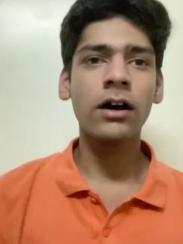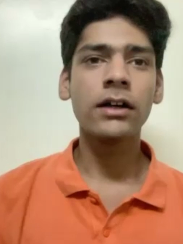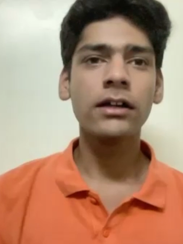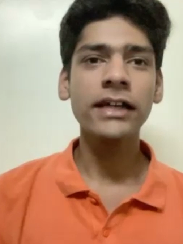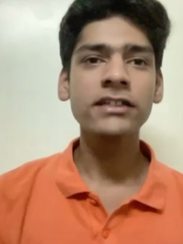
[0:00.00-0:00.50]

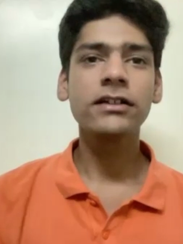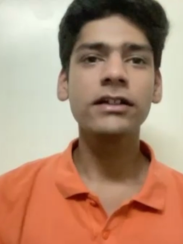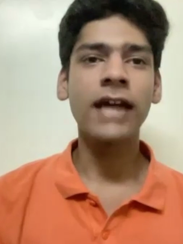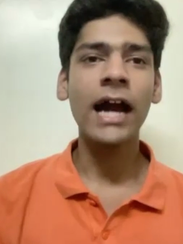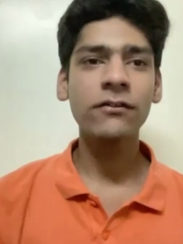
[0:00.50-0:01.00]
Yes,
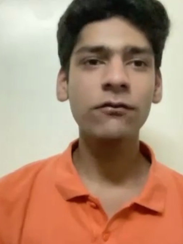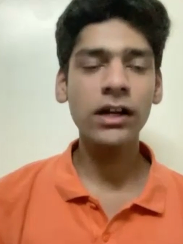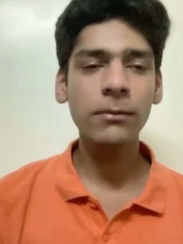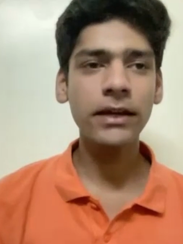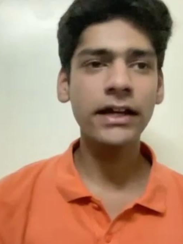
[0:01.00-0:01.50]
that
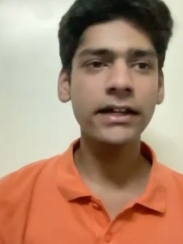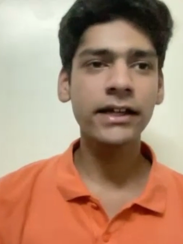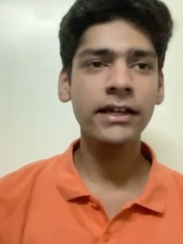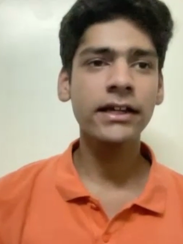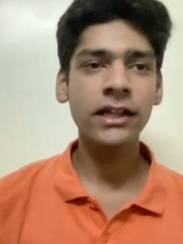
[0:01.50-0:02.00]
will be
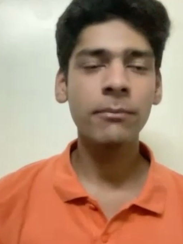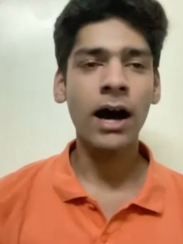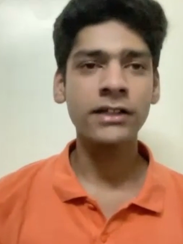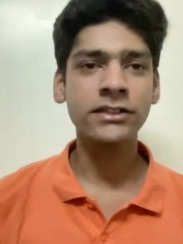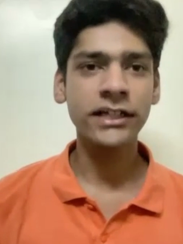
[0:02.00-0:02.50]
written in the
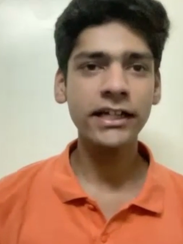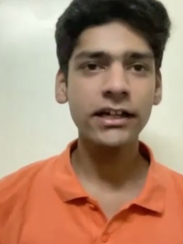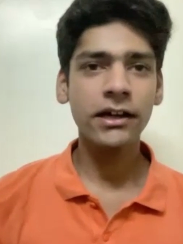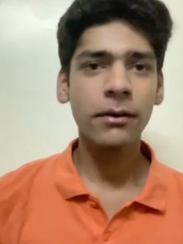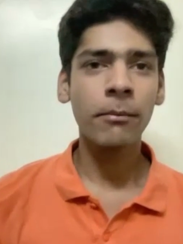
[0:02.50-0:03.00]
mark sheet,
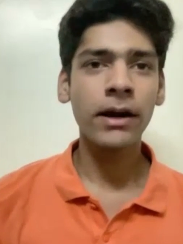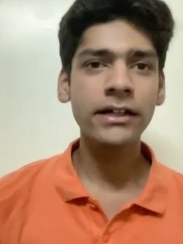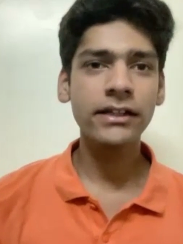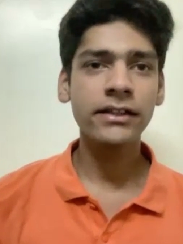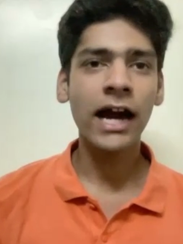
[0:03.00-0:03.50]

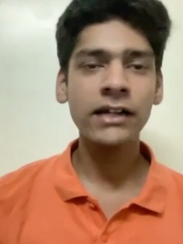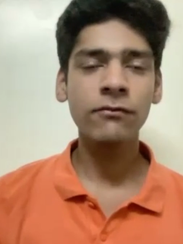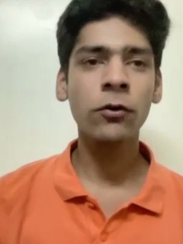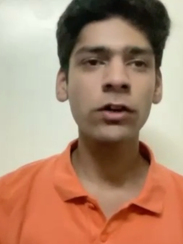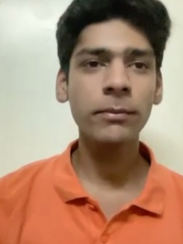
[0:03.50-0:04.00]
but that
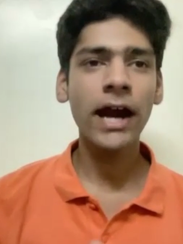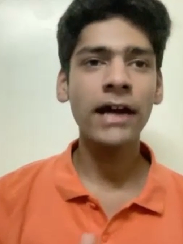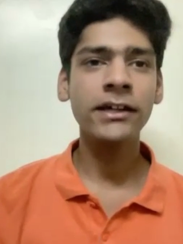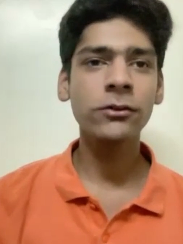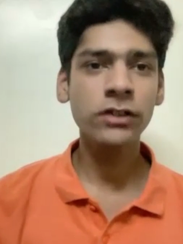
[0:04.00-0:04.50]
won't be
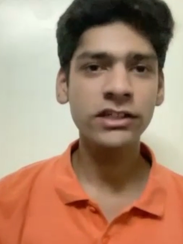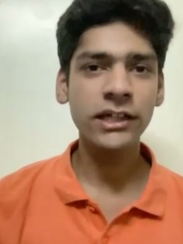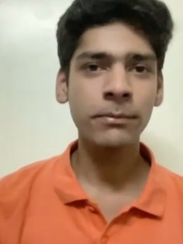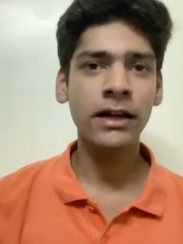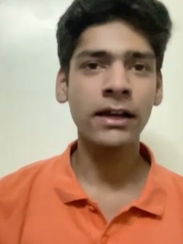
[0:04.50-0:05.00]
added to the
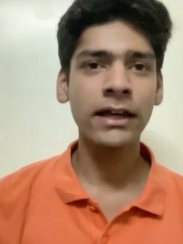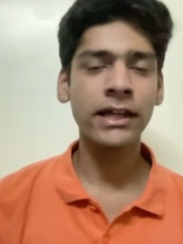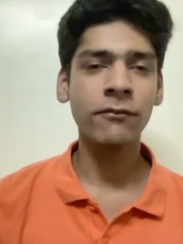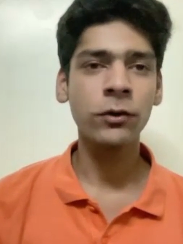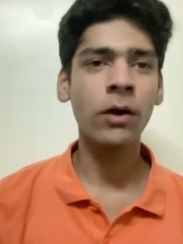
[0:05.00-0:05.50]
CPI. Like
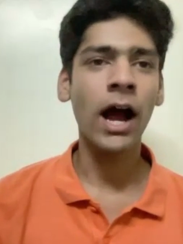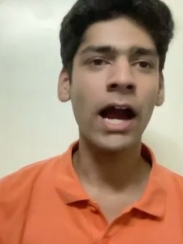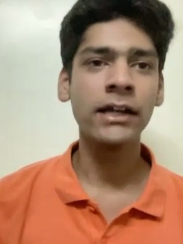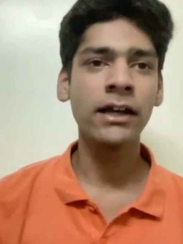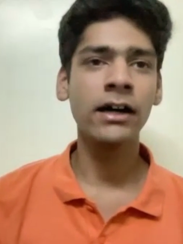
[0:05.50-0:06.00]
if you
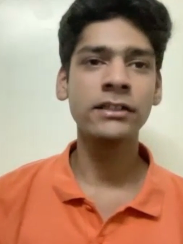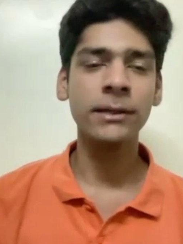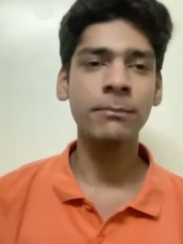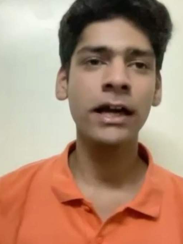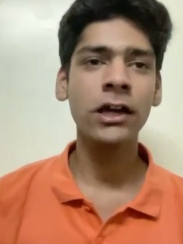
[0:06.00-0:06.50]
had a
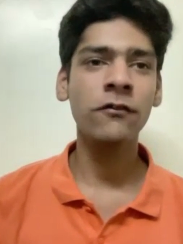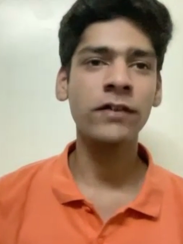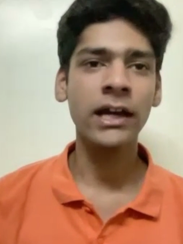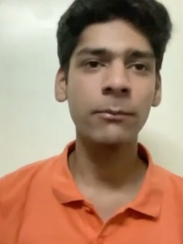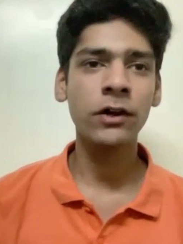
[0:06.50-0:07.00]
CPI of
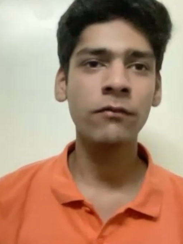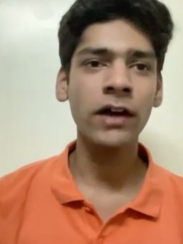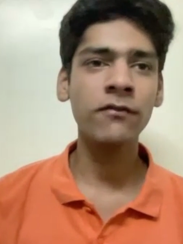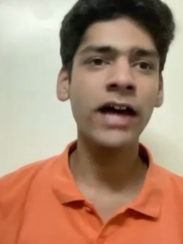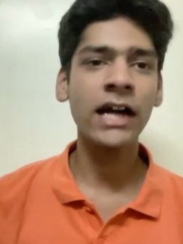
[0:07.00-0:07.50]

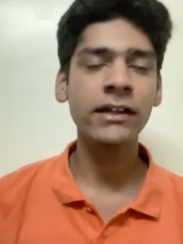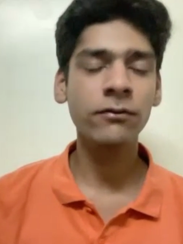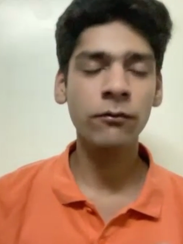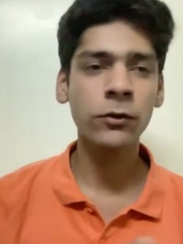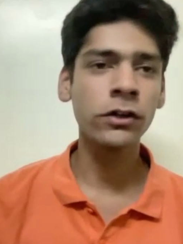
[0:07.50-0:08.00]
9.5, that
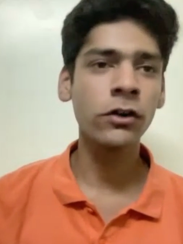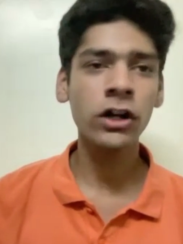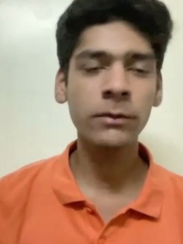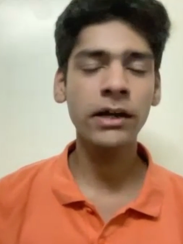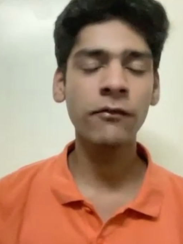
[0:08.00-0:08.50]
would
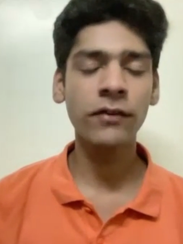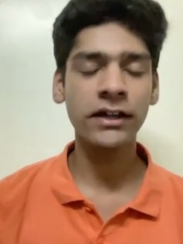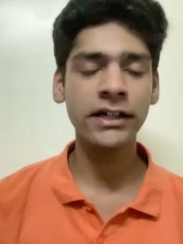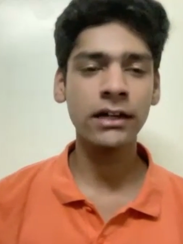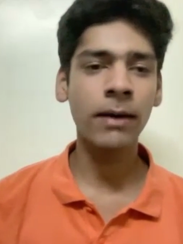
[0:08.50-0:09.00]
not be
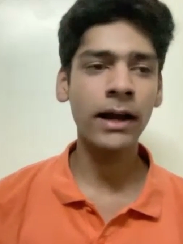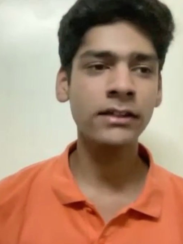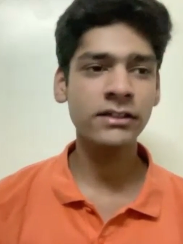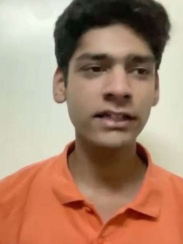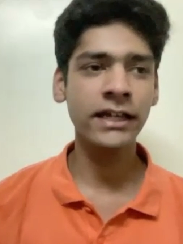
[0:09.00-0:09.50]
affected by
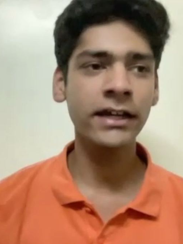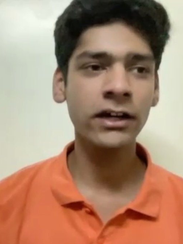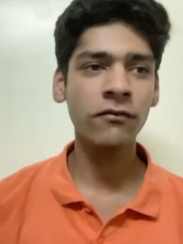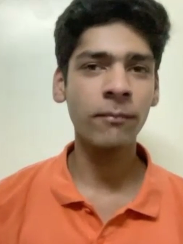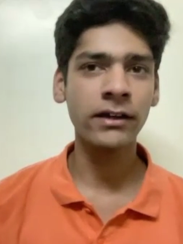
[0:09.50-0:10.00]
the C grade
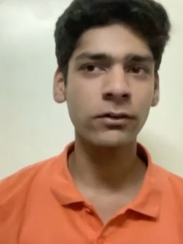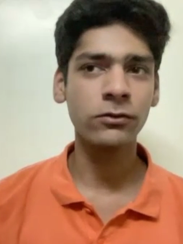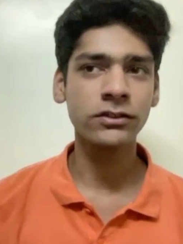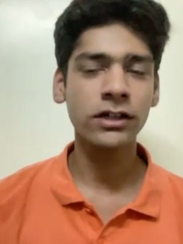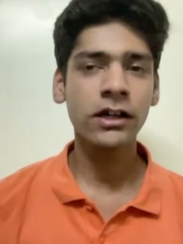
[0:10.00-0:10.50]
of minor
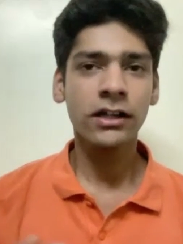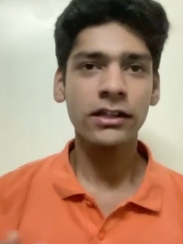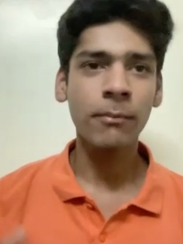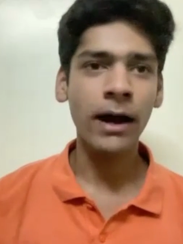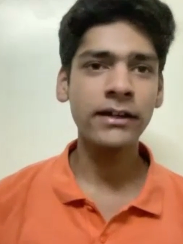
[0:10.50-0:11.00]
course.
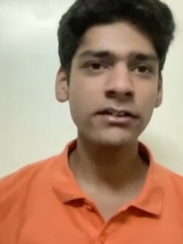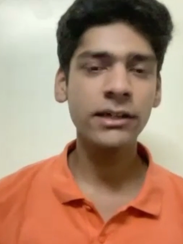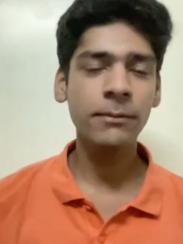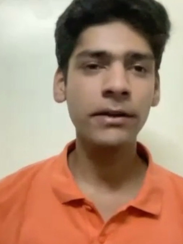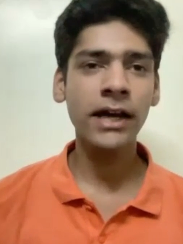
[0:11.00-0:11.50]
The minor
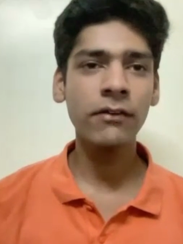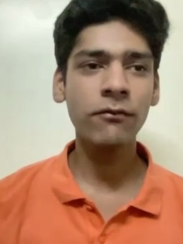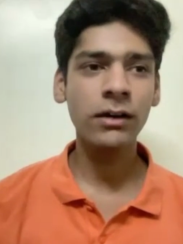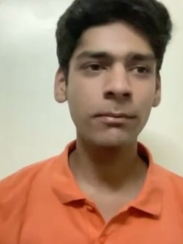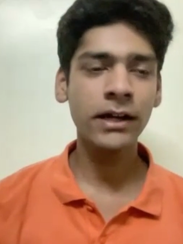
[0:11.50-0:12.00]
CPI
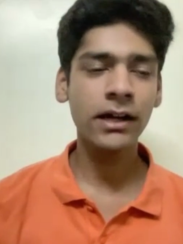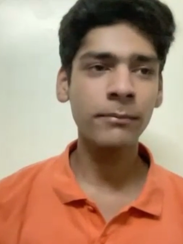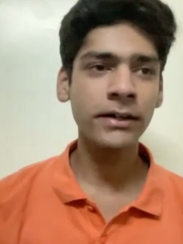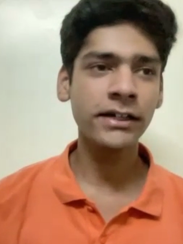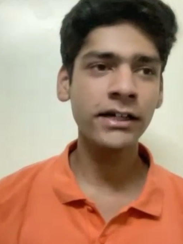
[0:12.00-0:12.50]
will be
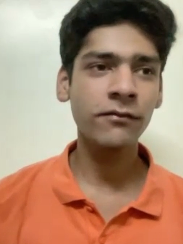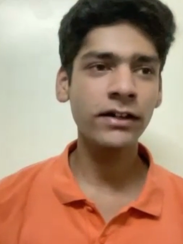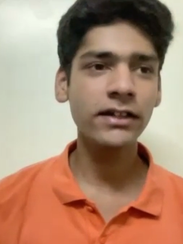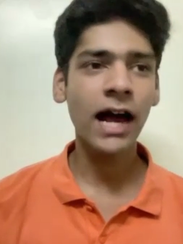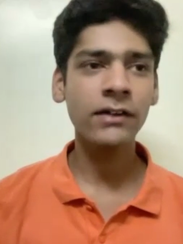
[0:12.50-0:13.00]
completely
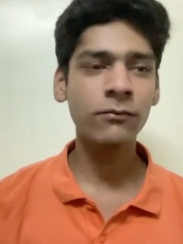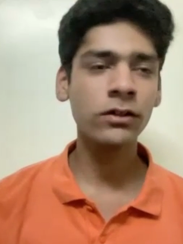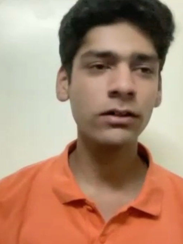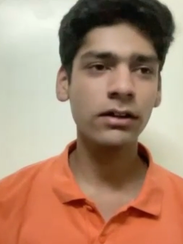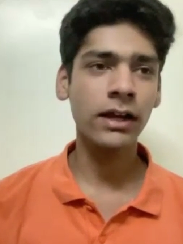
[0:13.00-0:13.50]
different. That
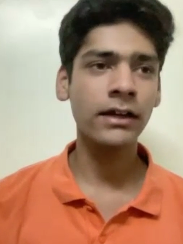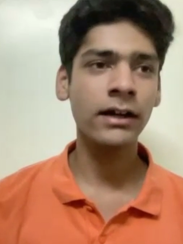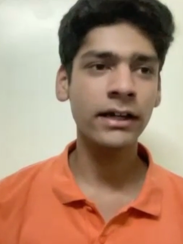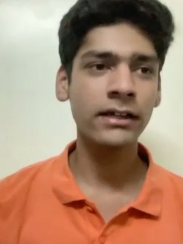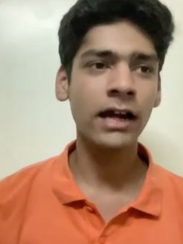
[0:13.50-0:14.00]
would, like
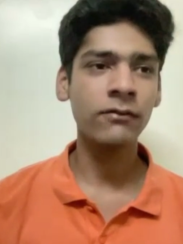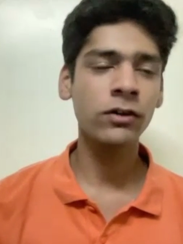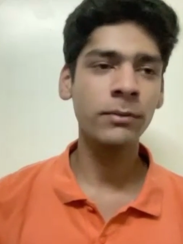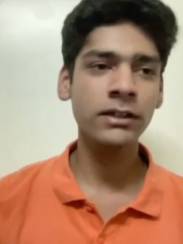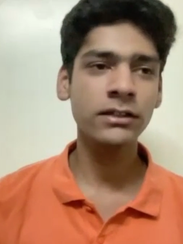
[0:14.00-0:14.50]
again, that
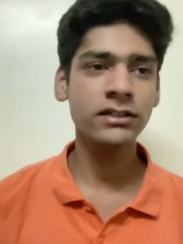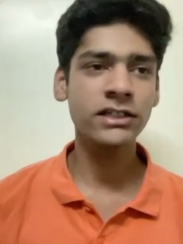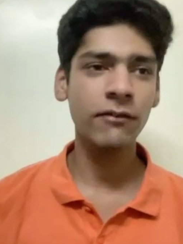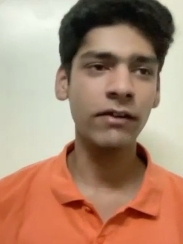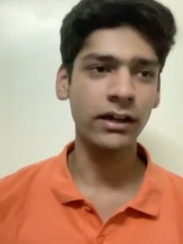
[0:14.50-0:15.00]
would be
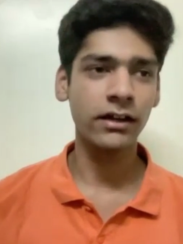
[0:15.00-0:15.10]
7